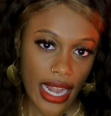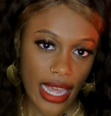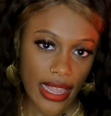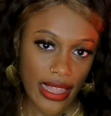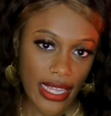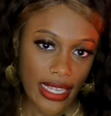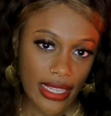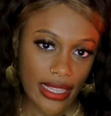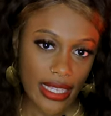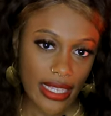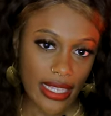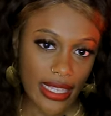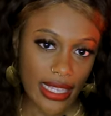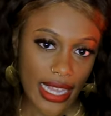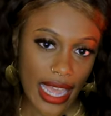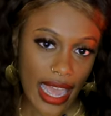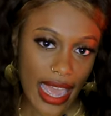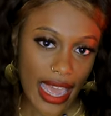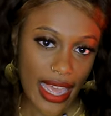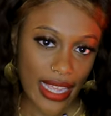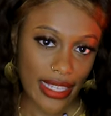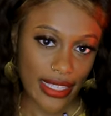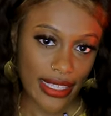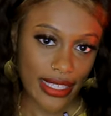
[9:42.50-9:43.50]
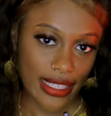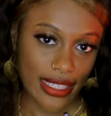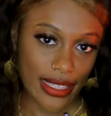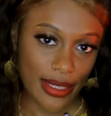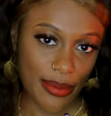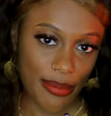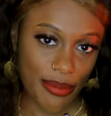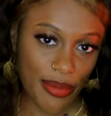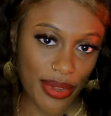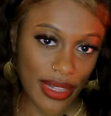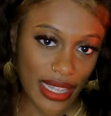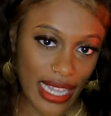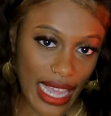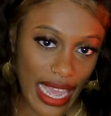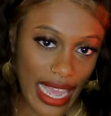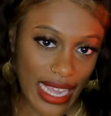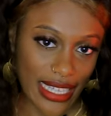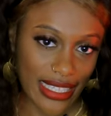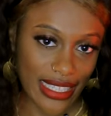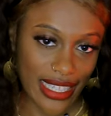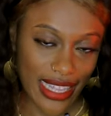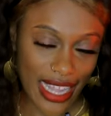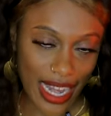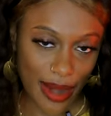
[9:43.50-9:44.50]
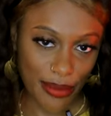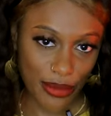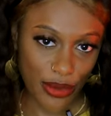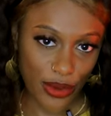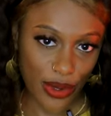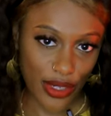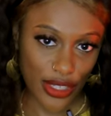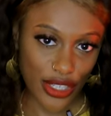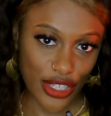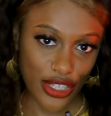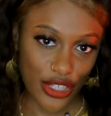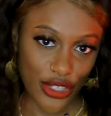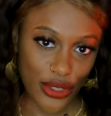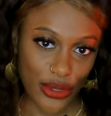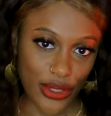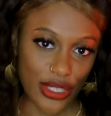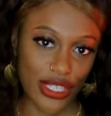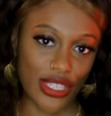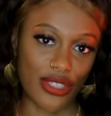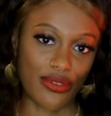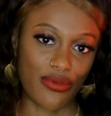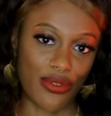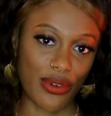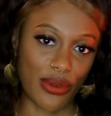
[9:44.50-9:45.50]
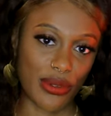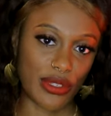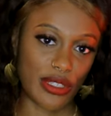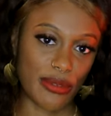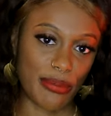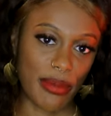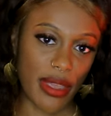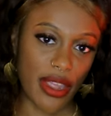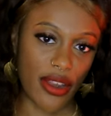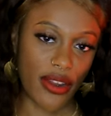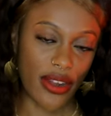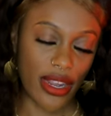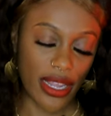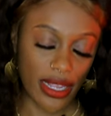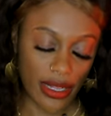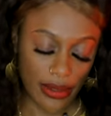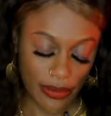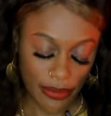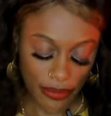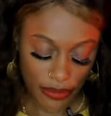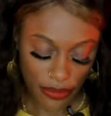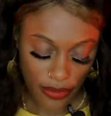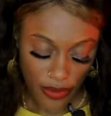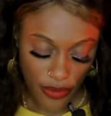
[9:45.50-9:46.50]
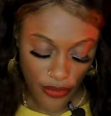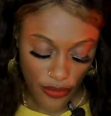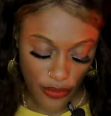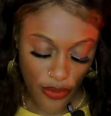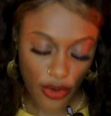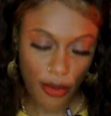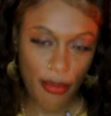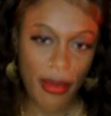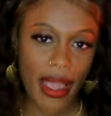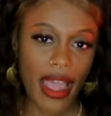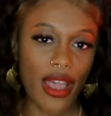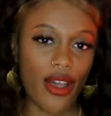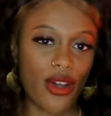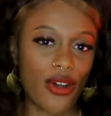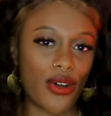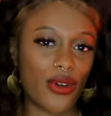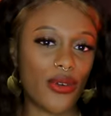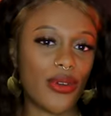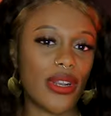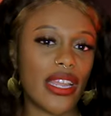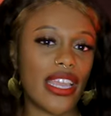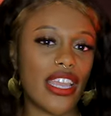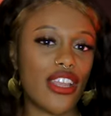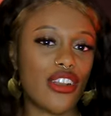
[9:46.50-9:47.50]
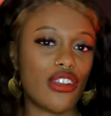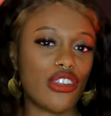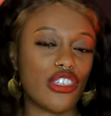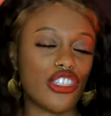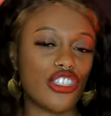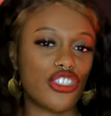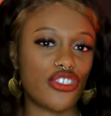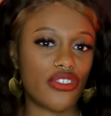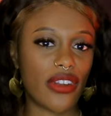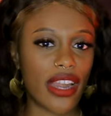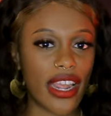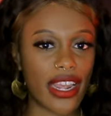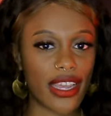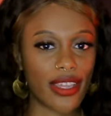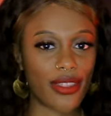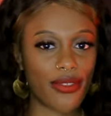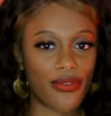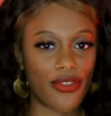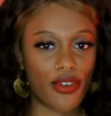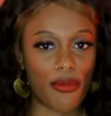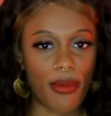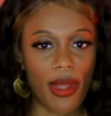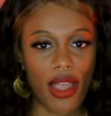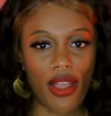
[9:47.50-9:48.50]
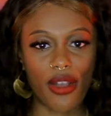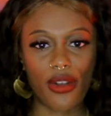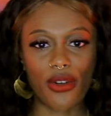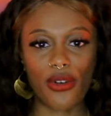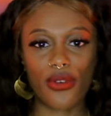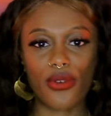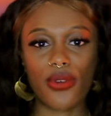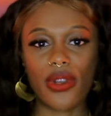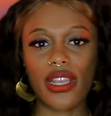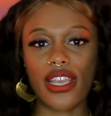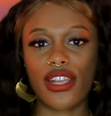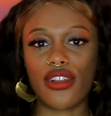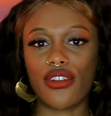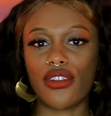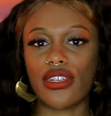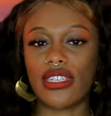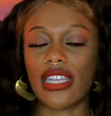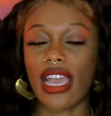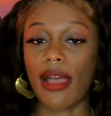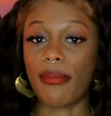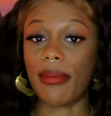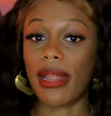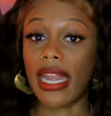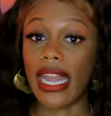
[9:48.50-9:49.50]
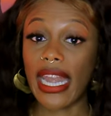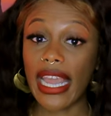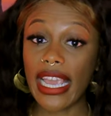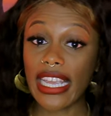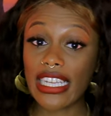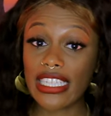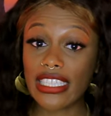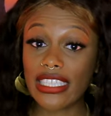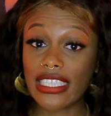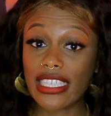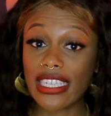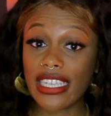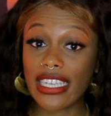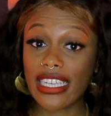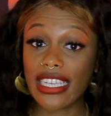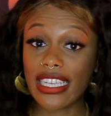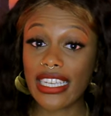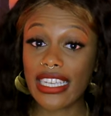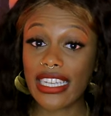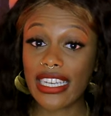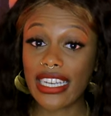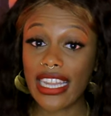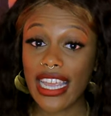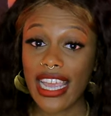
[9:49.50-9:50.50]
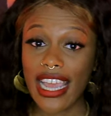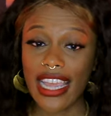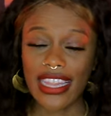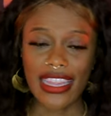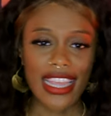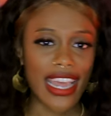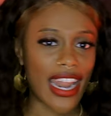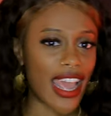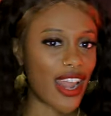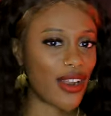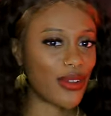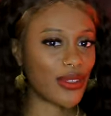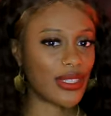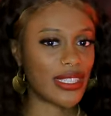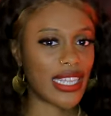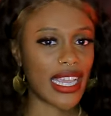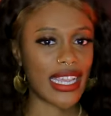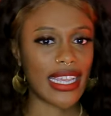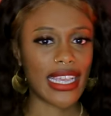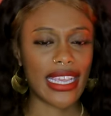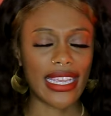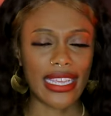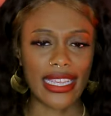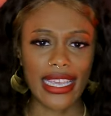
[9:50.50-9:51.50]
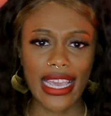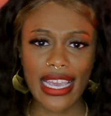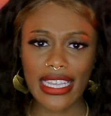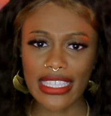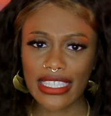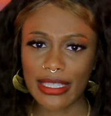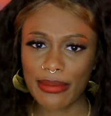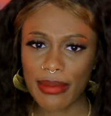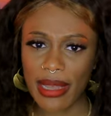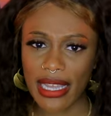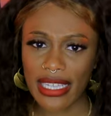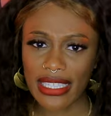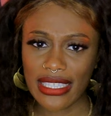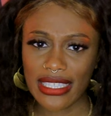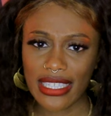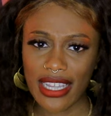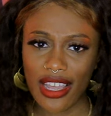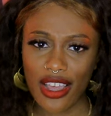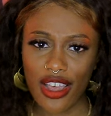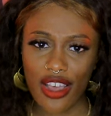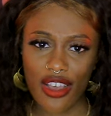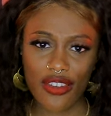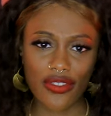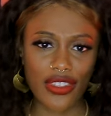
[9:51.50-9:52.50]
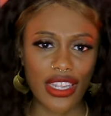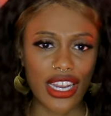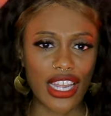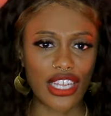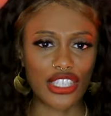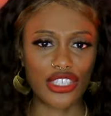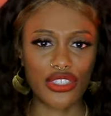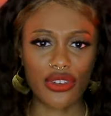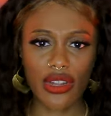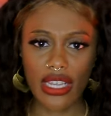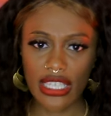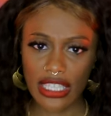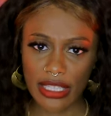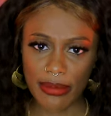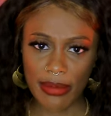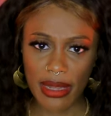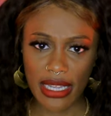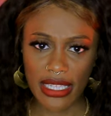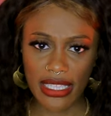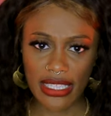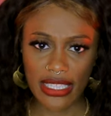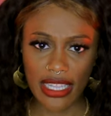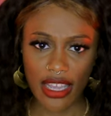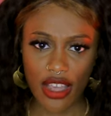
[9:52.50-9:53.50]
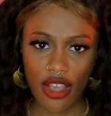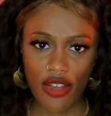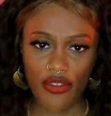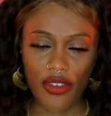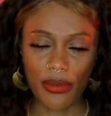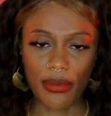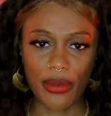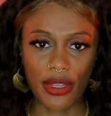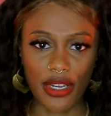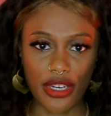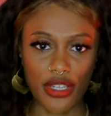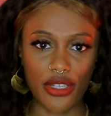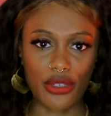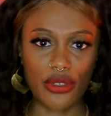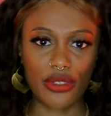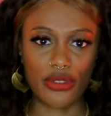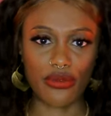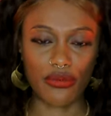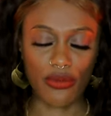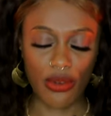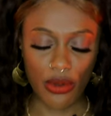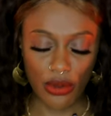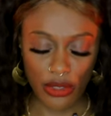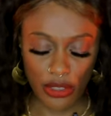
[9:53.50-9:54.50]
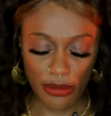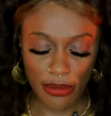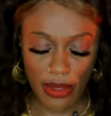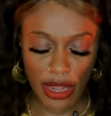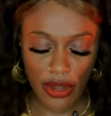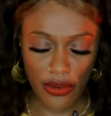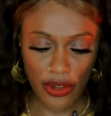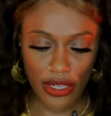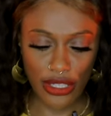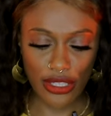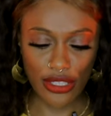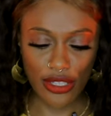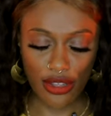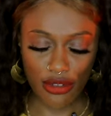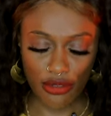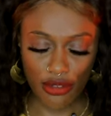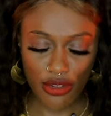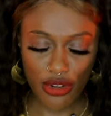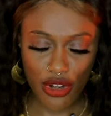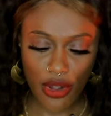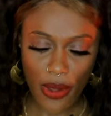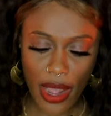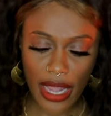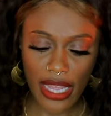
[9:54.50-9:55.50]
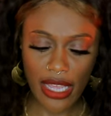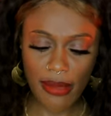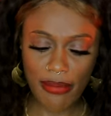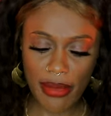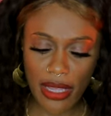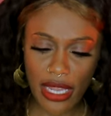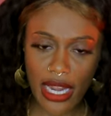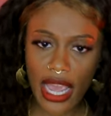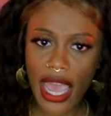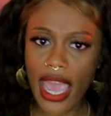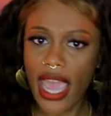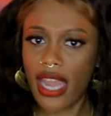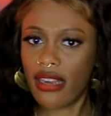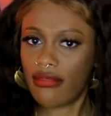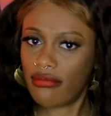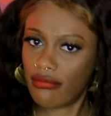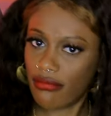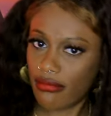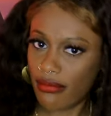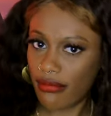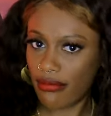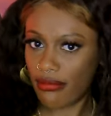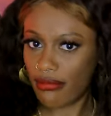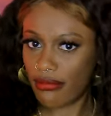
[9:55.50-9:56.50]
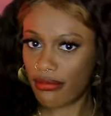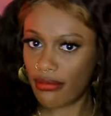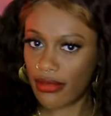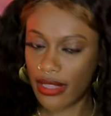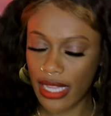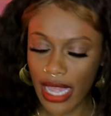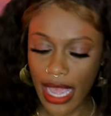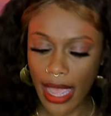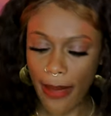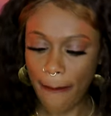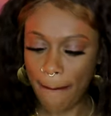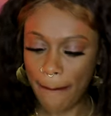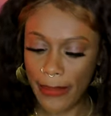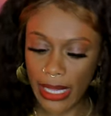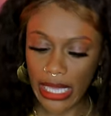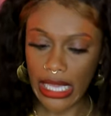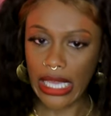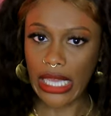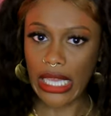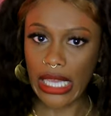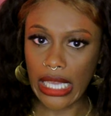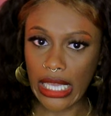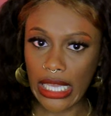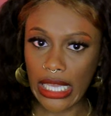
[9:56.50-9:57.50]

I think the last plant that I'm going to use is rosemary for my own inner strength, for my own inner domination, that I don't second guess myself, that I trust myself. I'm gonna use rosemary so you know I can be that that bee.